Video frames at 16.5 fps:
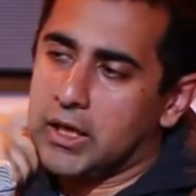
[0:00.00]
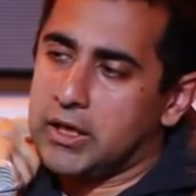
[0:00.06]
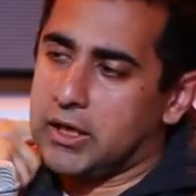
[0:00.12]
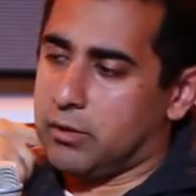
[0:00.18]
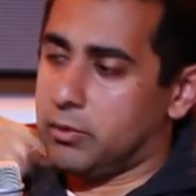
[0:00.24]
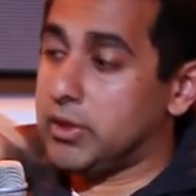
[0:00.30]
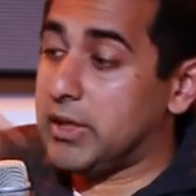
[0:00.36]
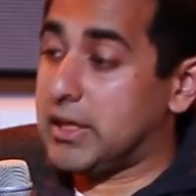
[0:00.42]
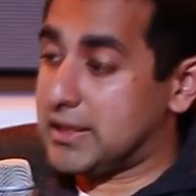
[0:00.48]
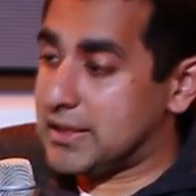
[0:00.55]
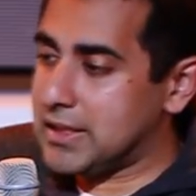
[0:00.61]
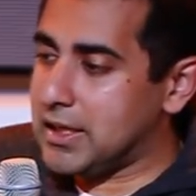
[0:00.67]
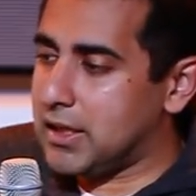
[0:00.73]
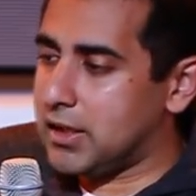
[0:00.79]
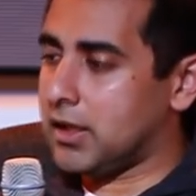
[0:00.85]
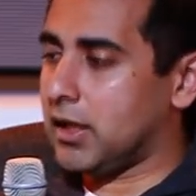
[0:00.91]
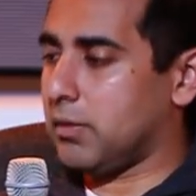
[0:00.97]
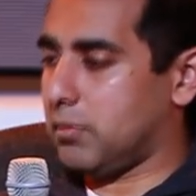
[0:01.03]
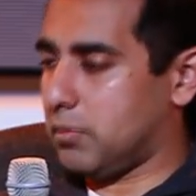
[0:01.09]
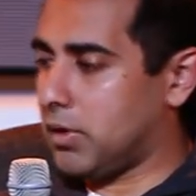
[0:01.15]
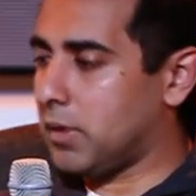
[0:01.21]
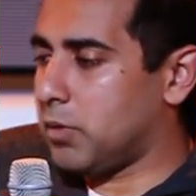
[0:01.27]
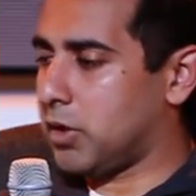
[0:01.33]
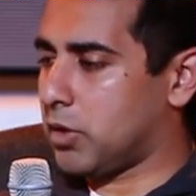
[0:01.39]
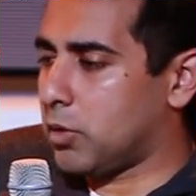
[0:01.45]
Now, with that said,
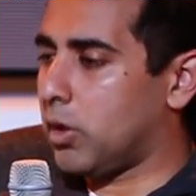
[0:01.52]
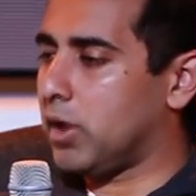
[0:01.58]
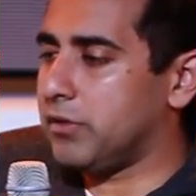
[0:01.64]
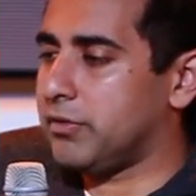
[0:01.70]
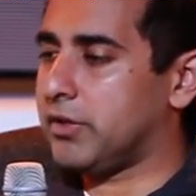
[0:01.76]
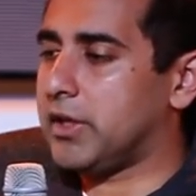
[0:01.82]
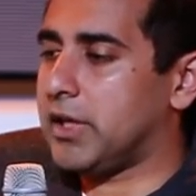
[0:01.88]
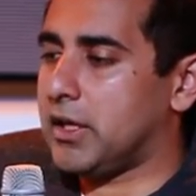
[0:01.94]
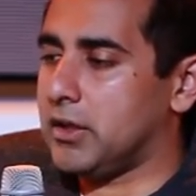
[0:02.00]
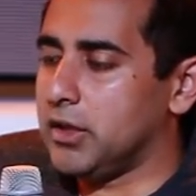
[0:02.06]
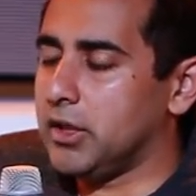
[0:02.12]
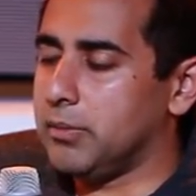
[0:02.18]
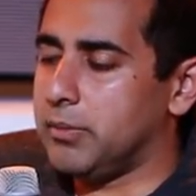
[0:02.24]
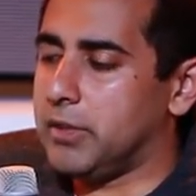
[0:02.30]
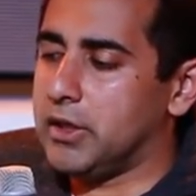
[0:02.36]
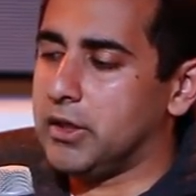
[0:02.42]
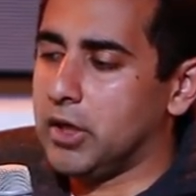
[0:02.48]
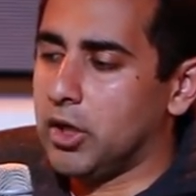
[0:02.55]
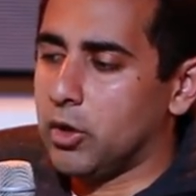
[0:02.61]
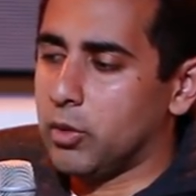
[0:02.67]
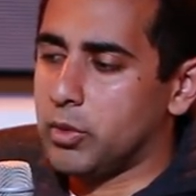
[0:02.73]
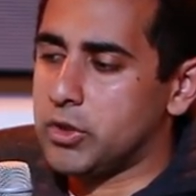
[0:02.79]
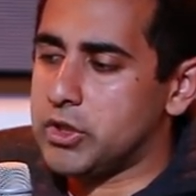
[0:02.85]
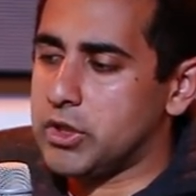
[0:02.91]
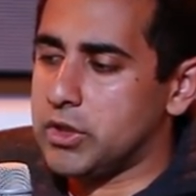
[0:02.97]
I want to qualify that a little bit,
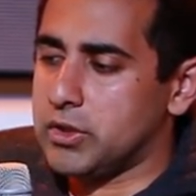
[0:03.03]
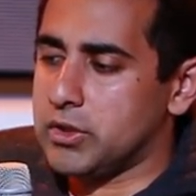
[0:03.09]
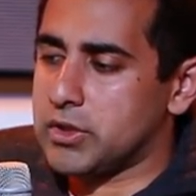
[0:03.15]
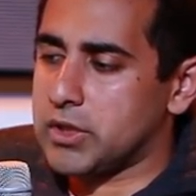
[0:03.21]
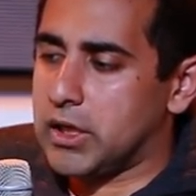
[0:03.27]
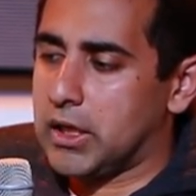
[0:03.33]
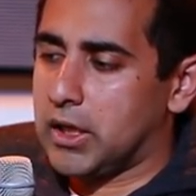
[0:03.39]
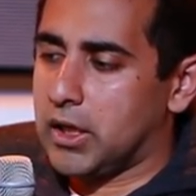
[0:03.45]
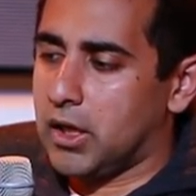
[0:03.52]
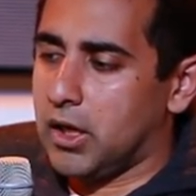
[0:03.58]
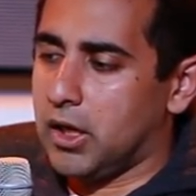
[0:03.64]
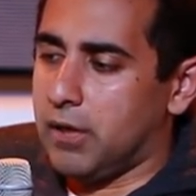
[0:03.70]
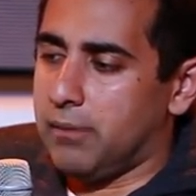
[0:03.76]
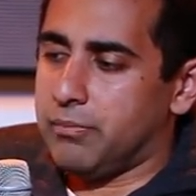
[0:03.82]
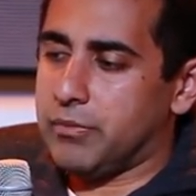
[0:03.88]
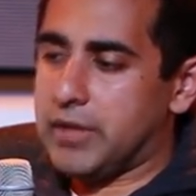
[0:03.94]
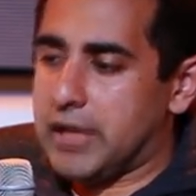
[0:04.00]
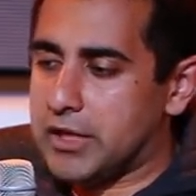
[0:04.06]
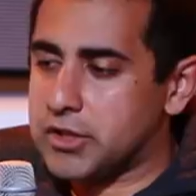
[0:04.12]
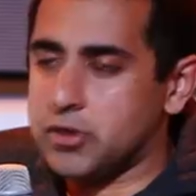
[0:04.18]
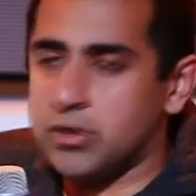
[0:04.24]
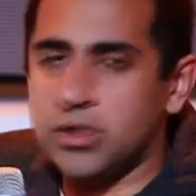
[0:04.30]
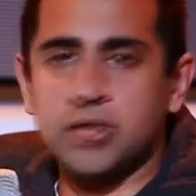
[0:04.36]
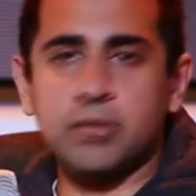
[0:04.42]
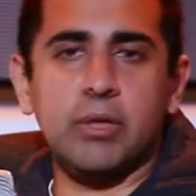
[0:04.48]
which is,
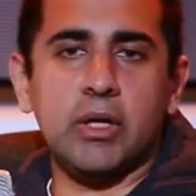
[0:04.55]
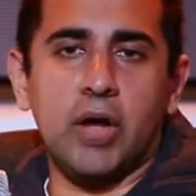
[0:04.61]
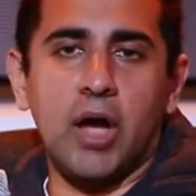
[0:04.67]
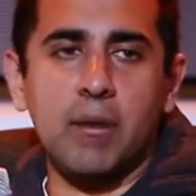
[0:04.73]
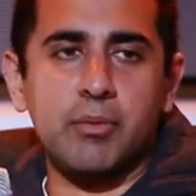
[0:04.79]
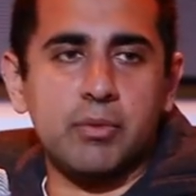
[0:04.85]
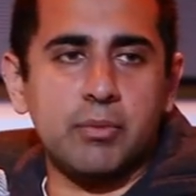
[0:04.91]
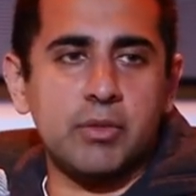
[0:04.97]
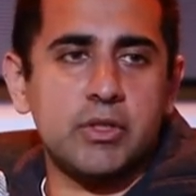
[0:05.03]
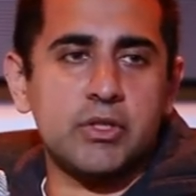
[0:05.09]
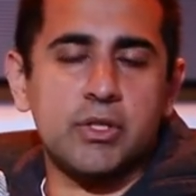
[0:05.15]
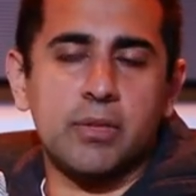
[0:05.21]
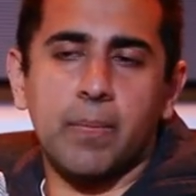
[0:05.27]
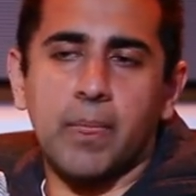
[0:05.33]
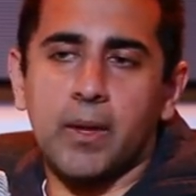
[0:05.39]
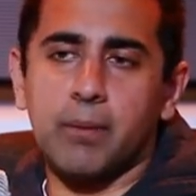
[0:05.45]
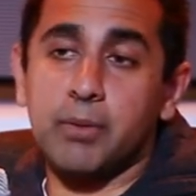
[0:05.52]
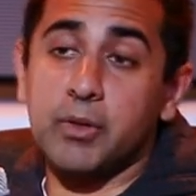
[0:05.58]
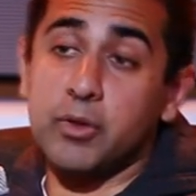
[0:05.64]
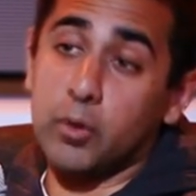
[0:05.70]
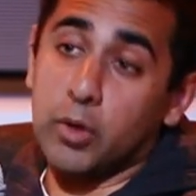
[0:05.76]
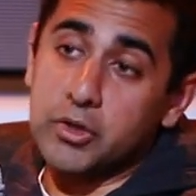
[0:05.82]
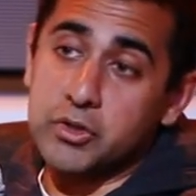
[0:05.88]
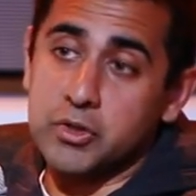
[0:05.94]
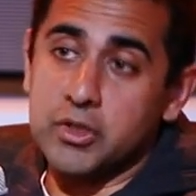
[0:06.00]
yes, you need to be an optimist, but
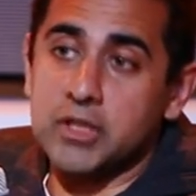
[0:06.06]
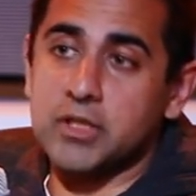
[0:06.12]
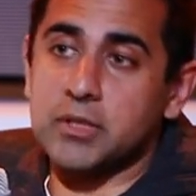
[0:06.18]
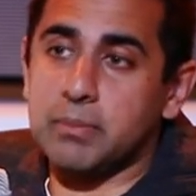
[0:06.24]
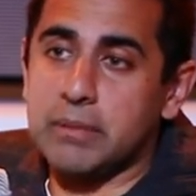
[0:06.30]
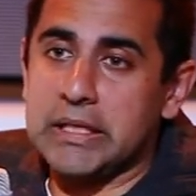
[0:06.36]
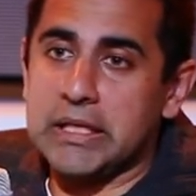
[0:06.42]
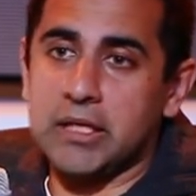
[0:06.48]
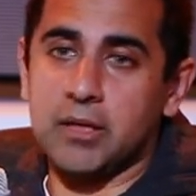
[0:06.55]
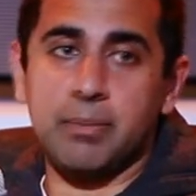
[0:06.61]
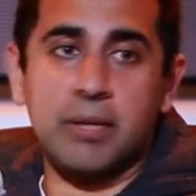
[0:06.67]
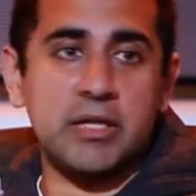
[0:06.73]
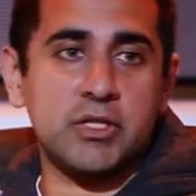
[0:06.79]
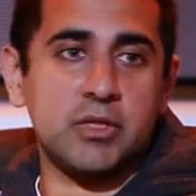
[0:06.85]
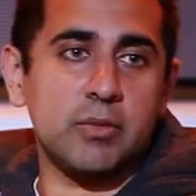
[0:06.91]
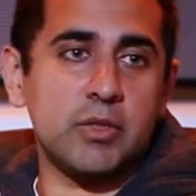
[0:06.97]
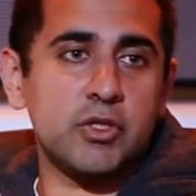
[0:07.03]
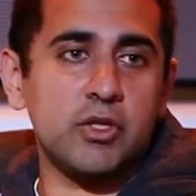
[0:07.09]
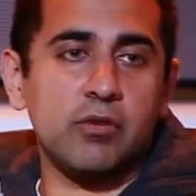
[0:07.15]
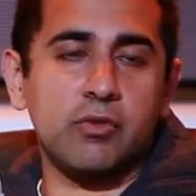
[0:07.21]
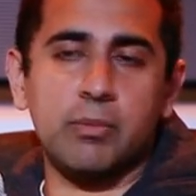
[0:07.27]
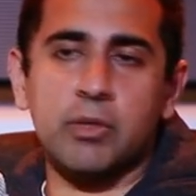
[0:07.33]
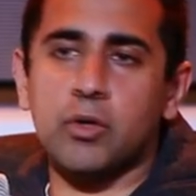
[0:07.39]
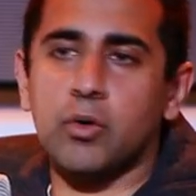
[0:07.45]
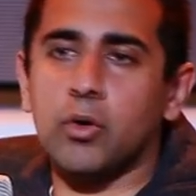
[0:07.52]
you also need to be a pessimist. You
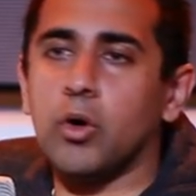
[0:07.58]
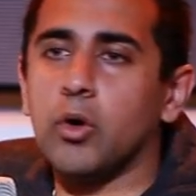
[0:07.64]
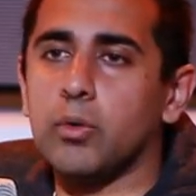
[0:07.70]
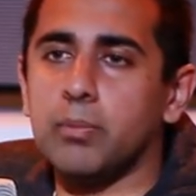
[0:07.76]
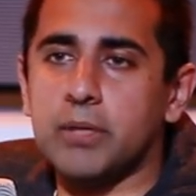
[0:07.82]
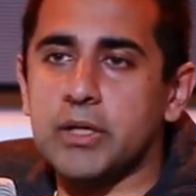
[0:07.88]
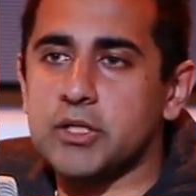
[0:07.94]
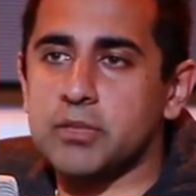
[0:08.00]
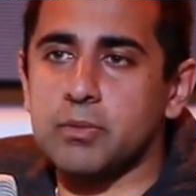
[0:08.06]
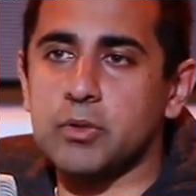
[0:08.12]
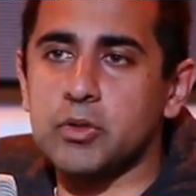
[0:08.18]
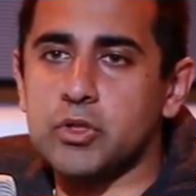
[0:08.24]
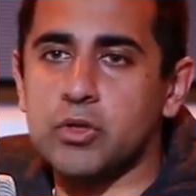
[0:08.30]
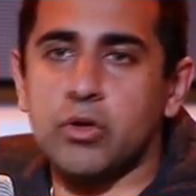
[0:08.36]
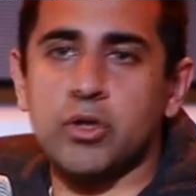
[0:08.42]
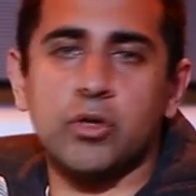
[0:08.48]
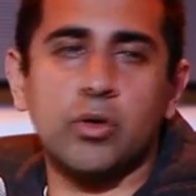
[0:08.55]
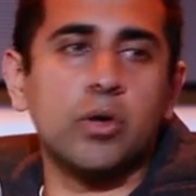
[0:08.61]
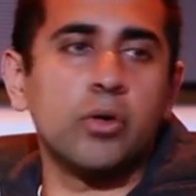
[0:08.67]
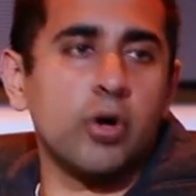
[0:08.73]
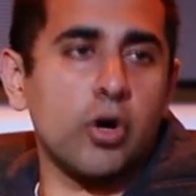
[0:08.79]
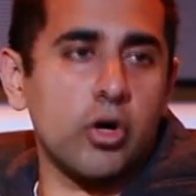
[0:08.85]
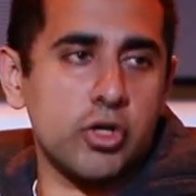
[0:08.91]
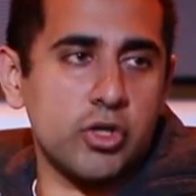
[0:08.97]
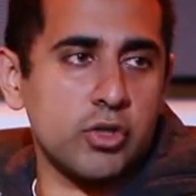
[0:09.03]
have to be your own biggest booster and your own
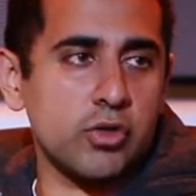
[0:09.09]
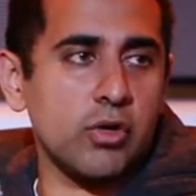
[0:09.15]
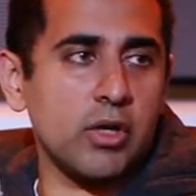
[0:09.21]
harshest